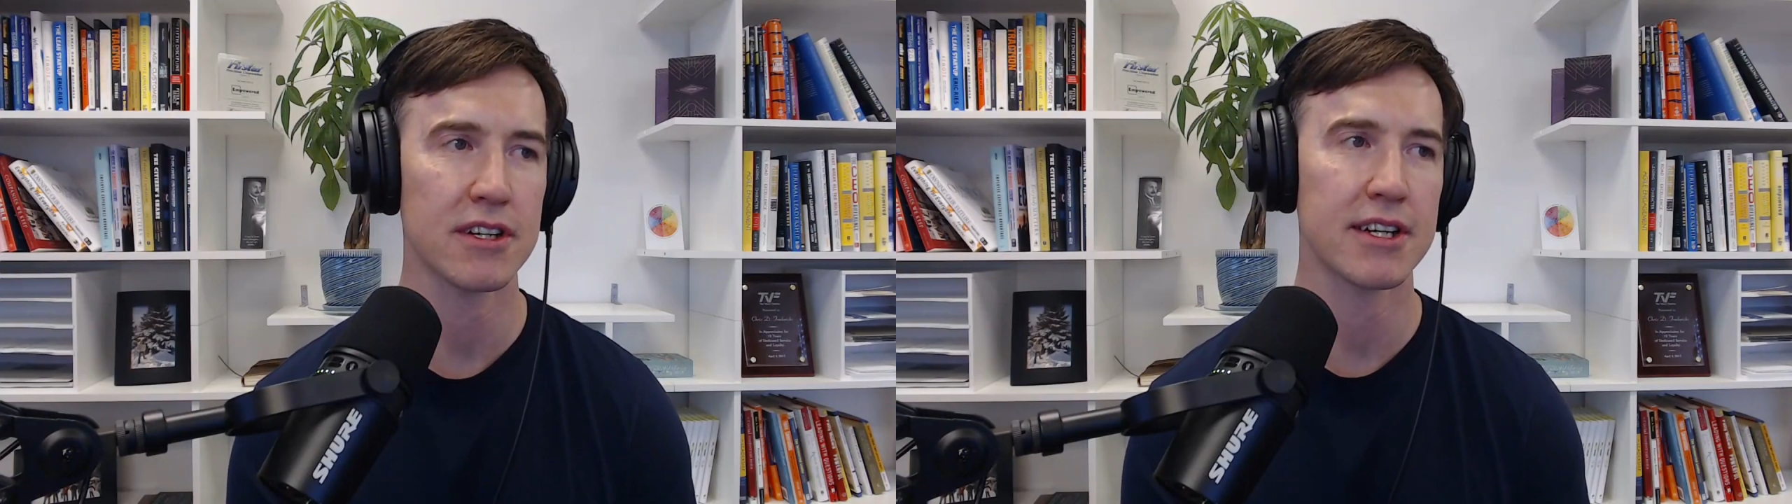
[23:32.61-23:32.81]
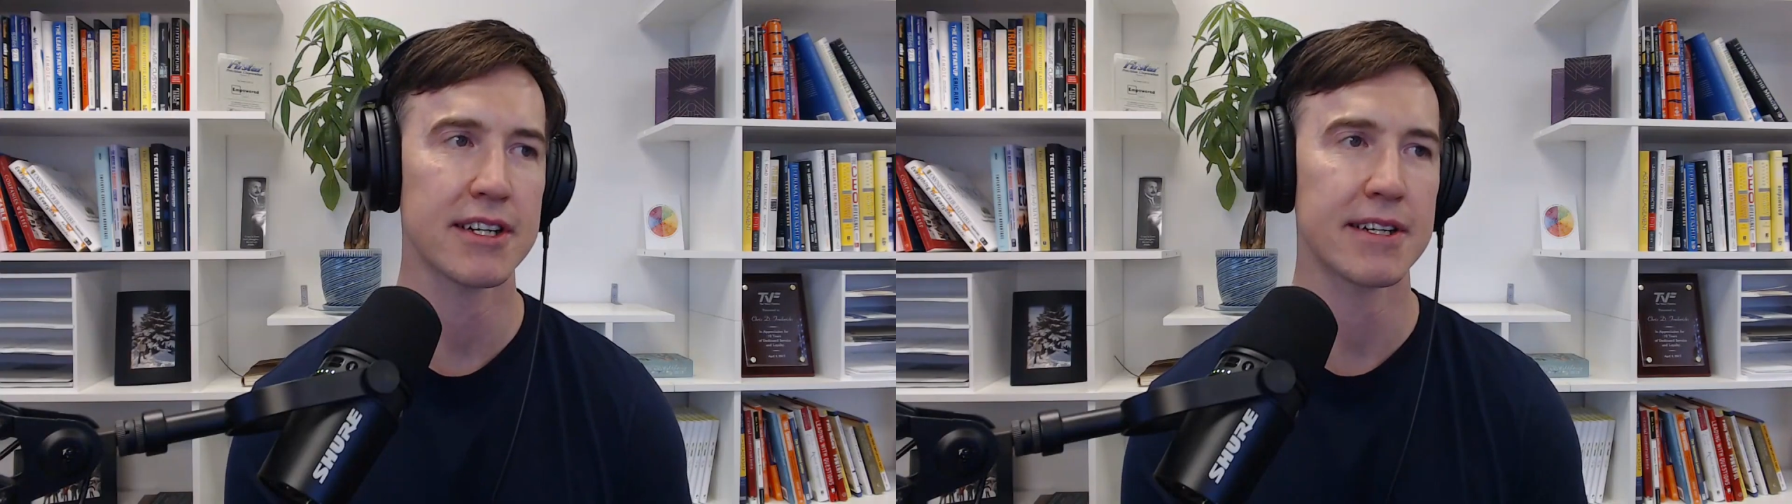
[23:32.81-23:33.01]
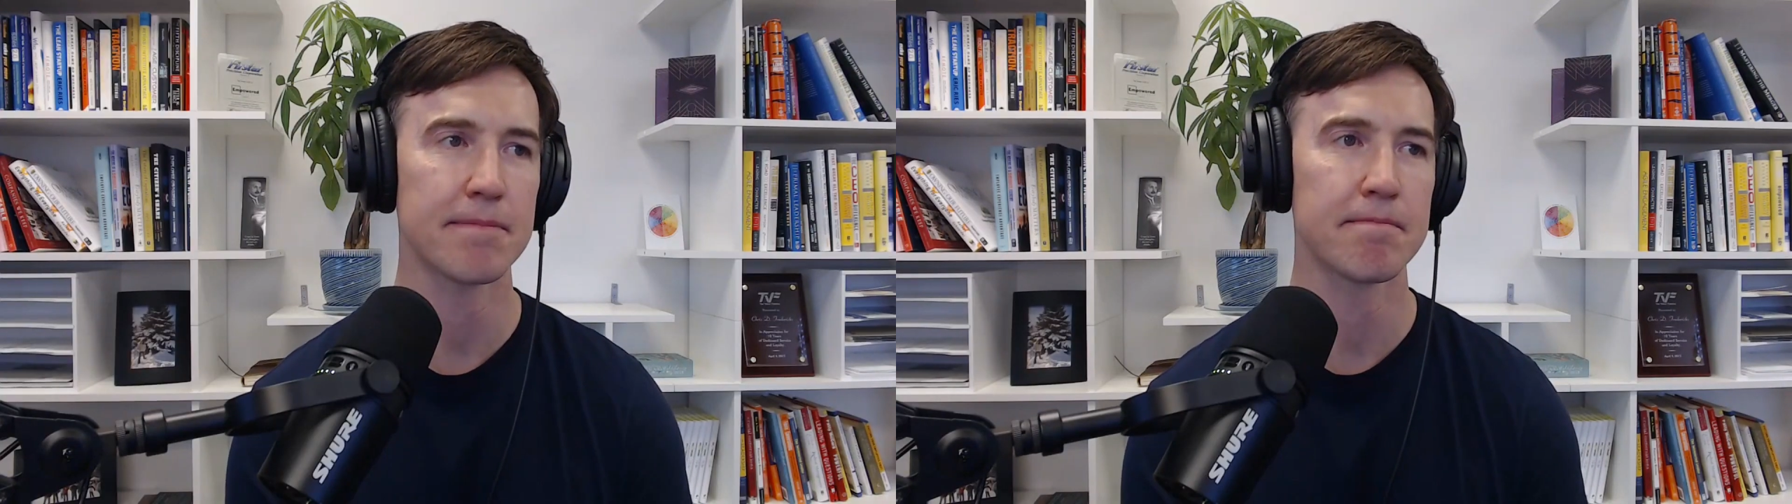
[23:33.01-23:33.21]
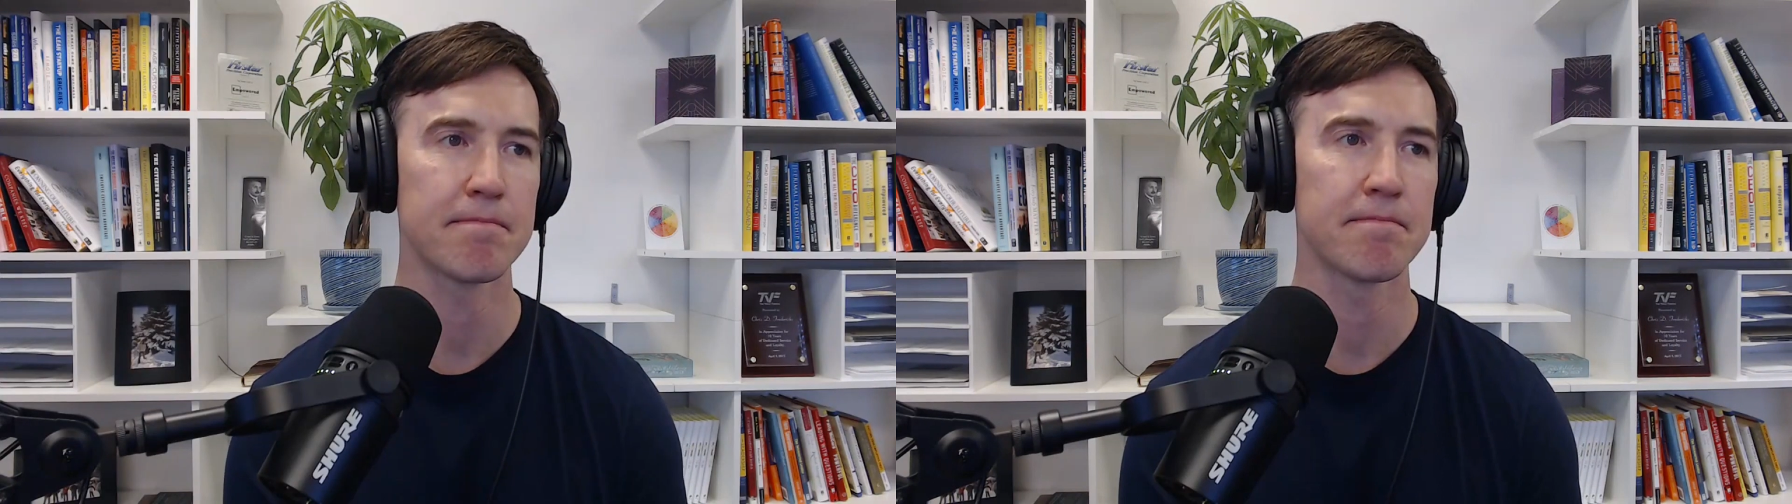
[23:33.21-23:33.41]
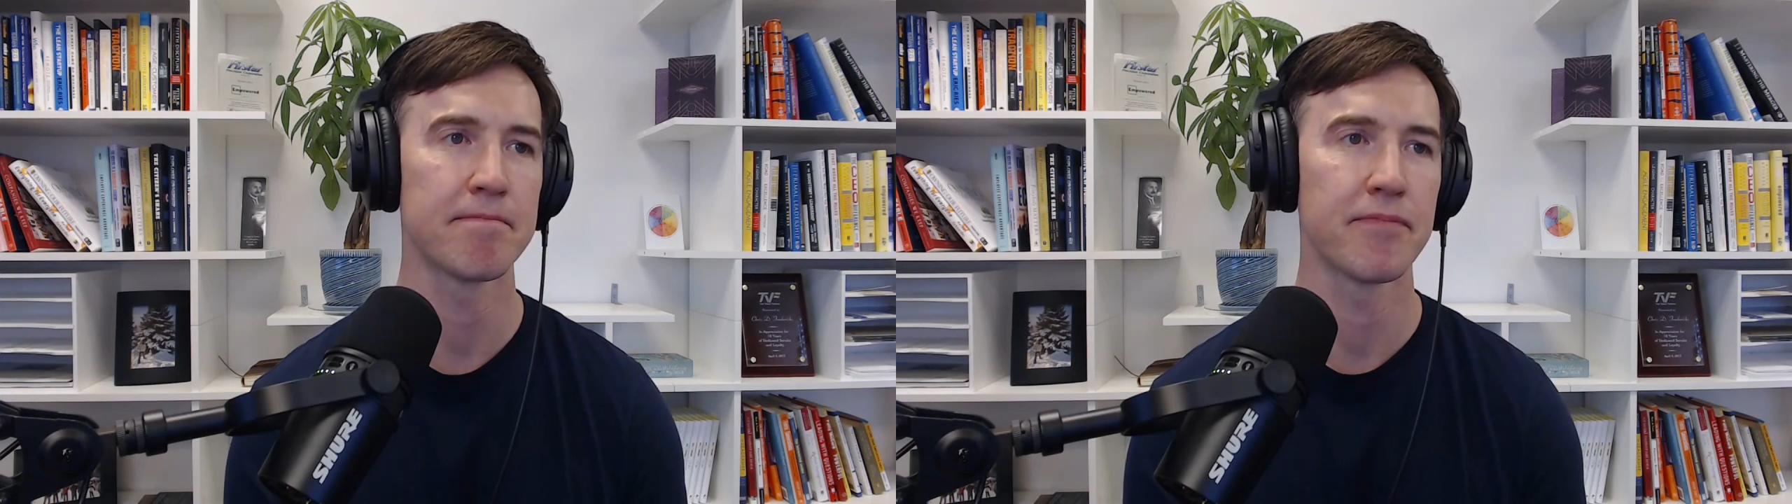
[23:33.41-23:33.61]

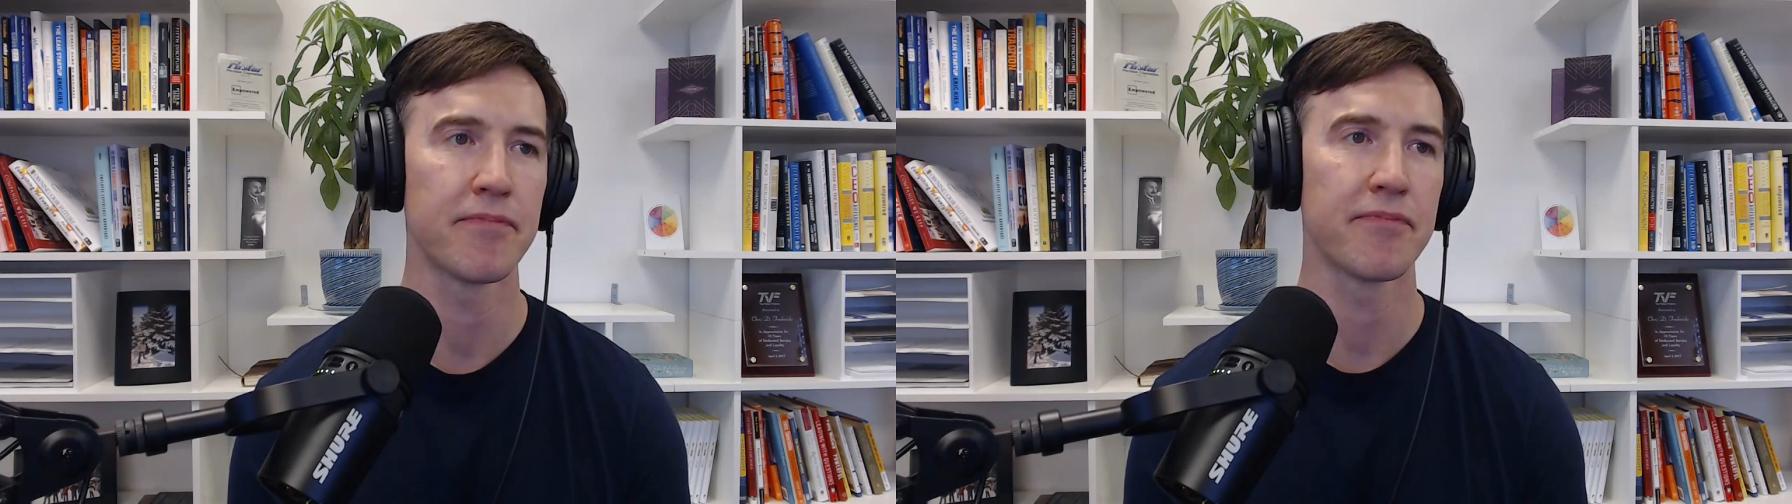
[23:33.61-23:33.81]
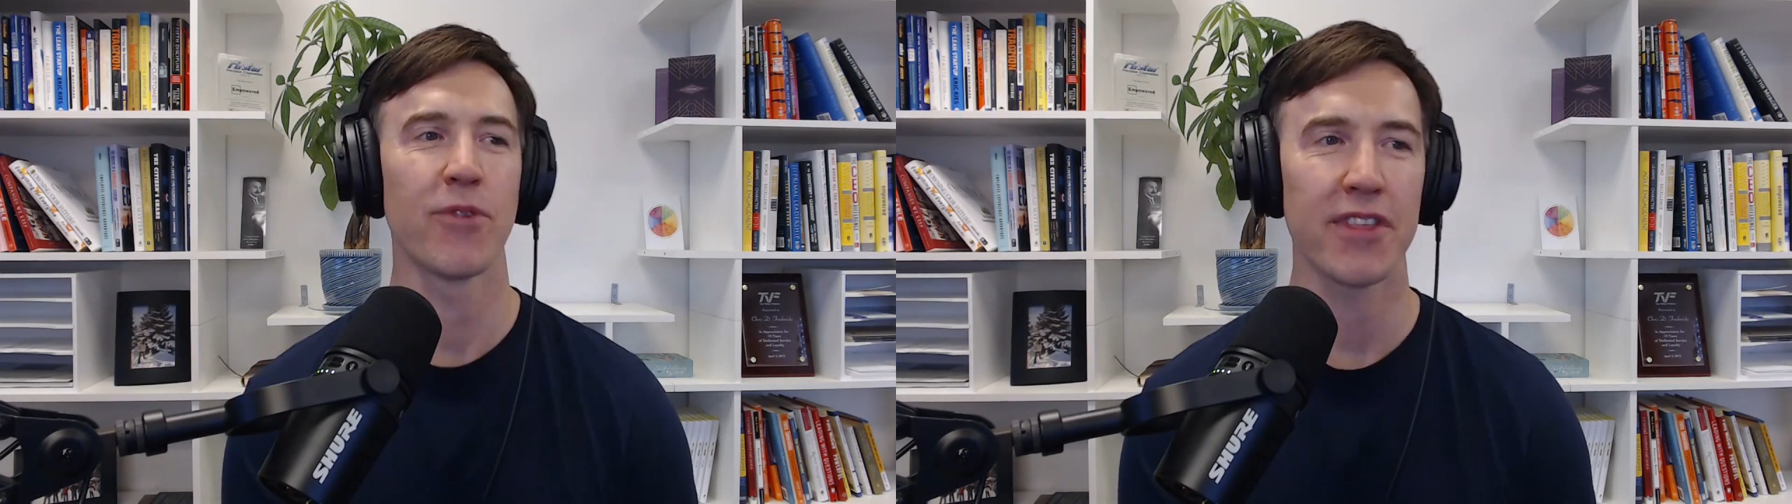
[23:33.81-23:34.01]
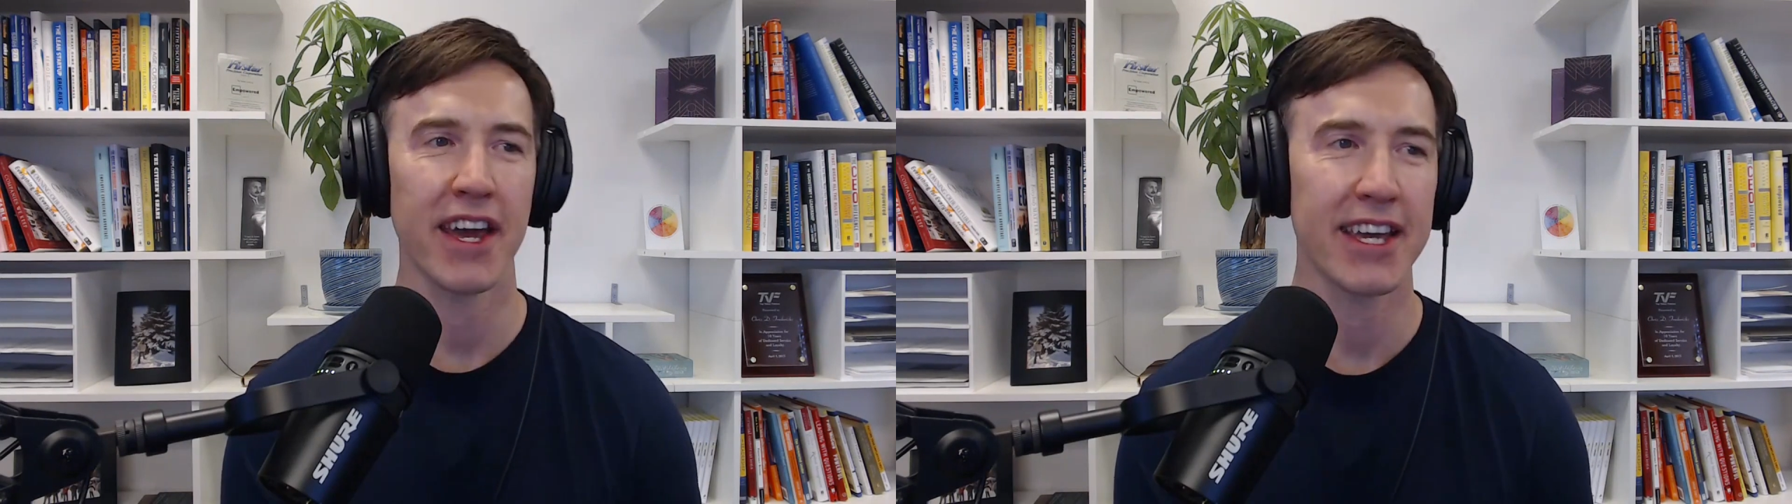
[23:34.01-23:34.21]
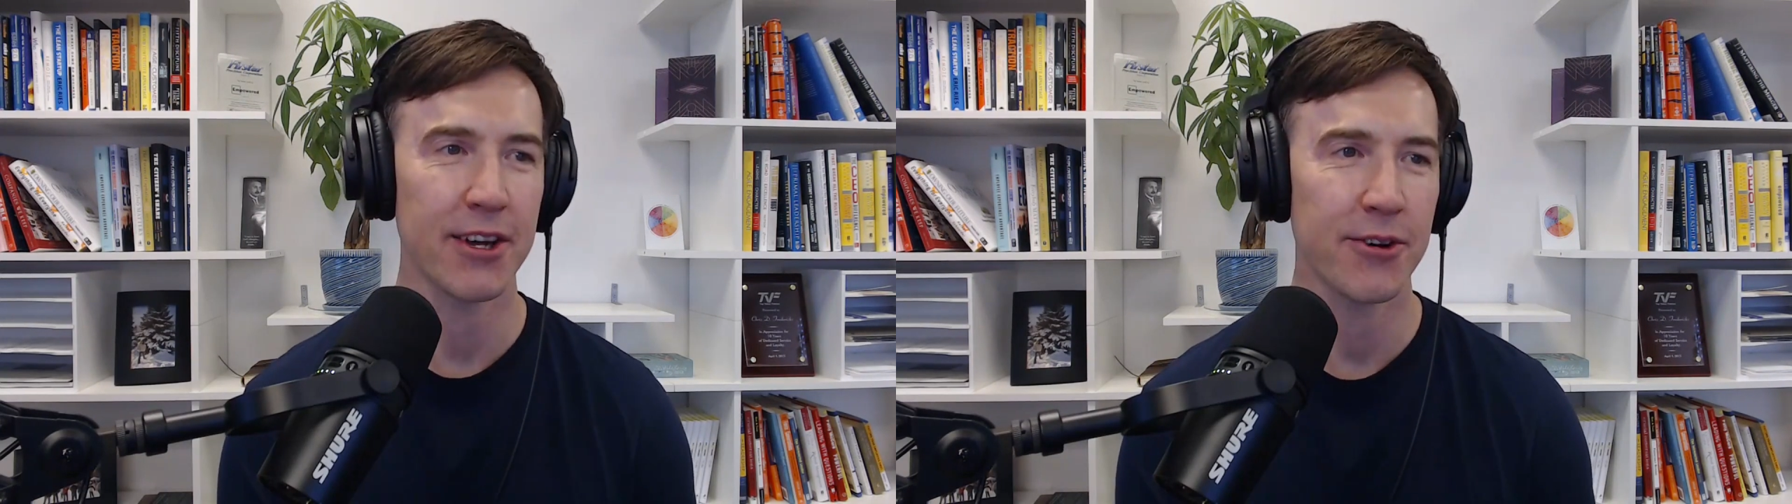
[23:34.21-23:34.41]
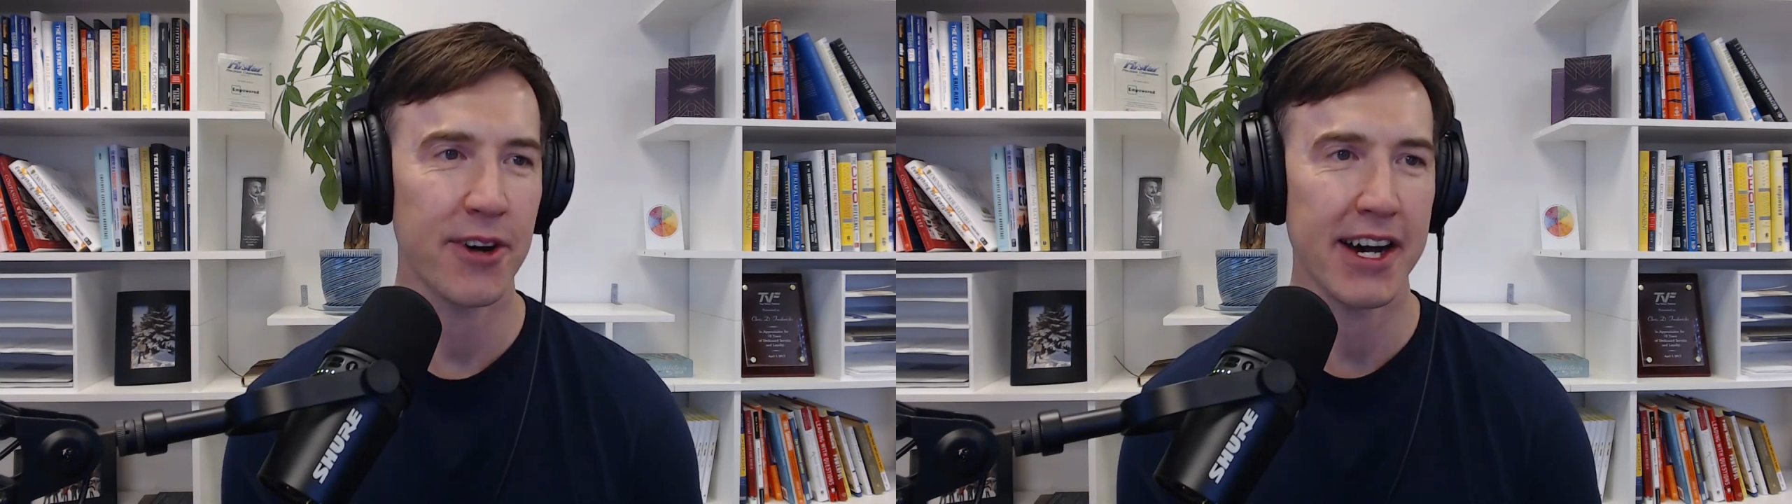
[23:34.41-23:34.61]
Well, thank
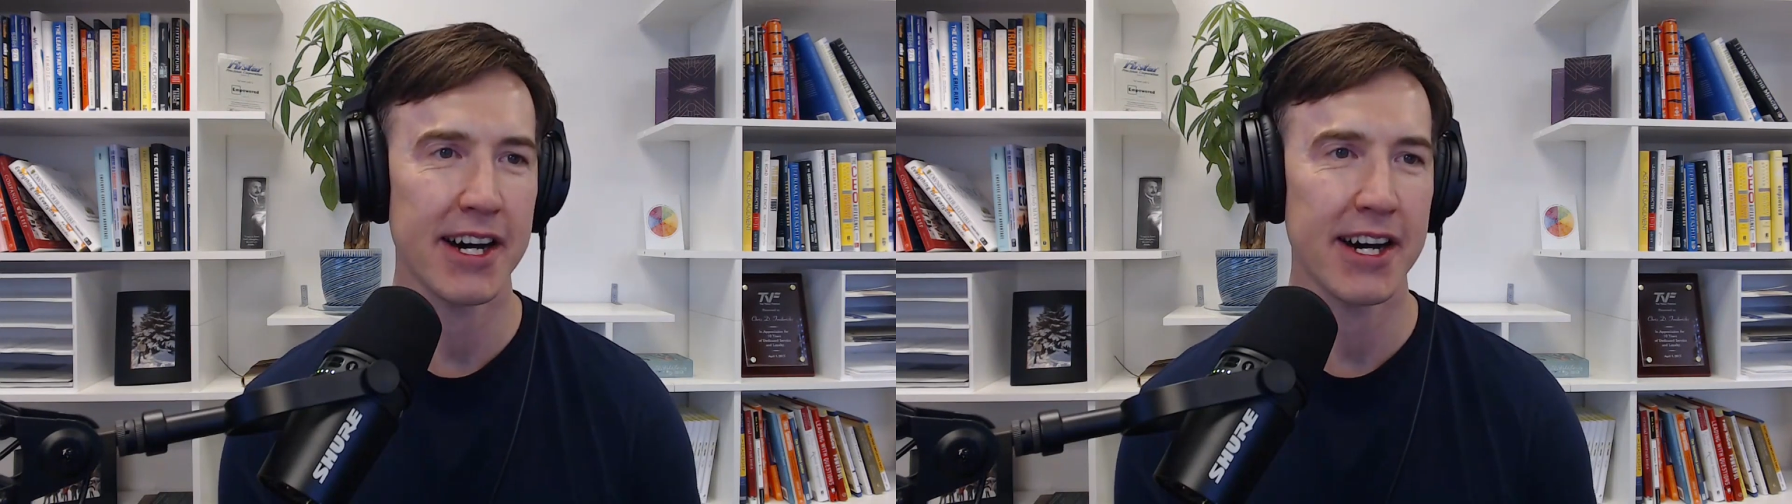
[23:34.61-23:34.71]
you.